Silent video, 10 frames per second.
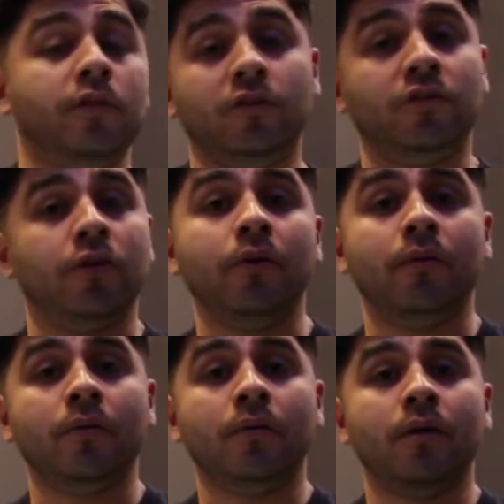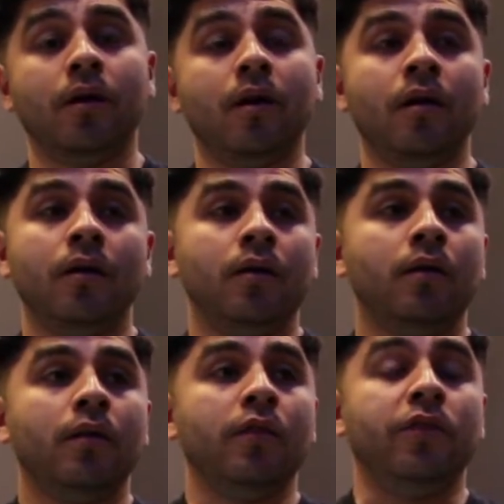this is you.
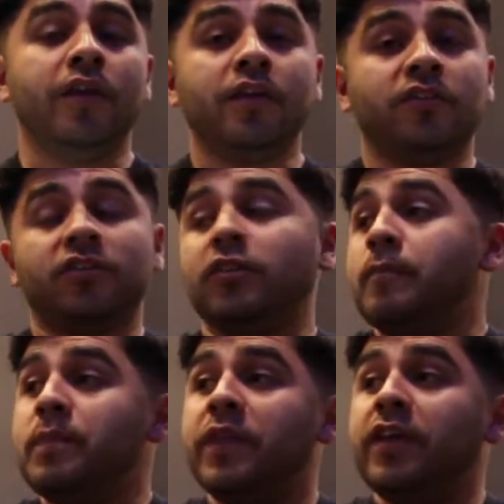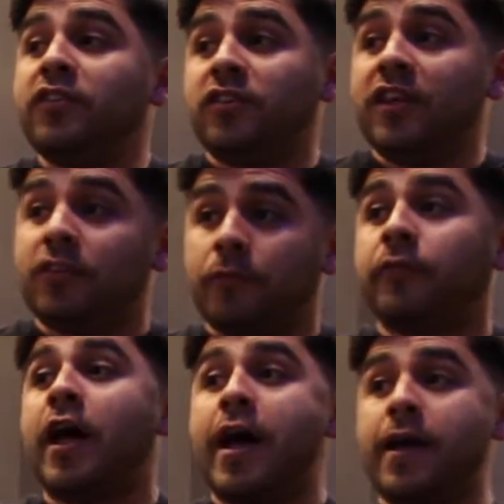This is a
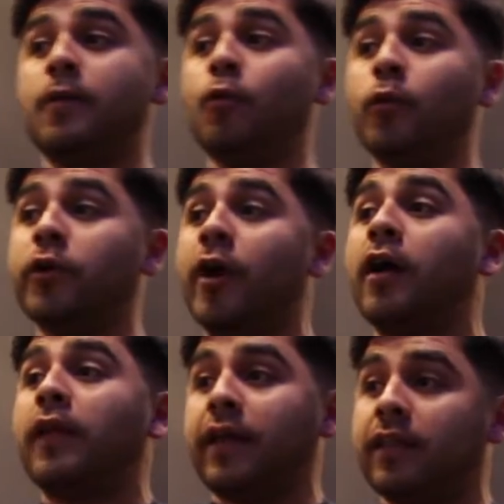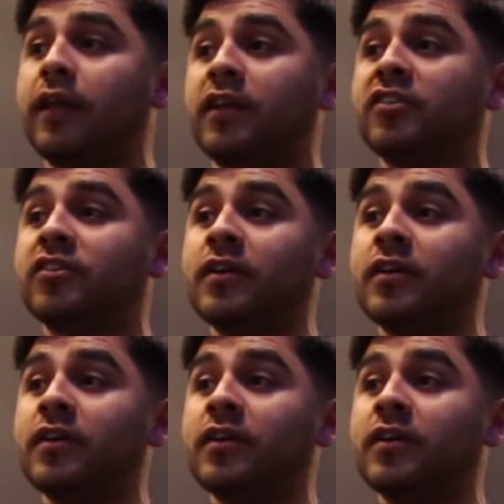fly. When you're out like this,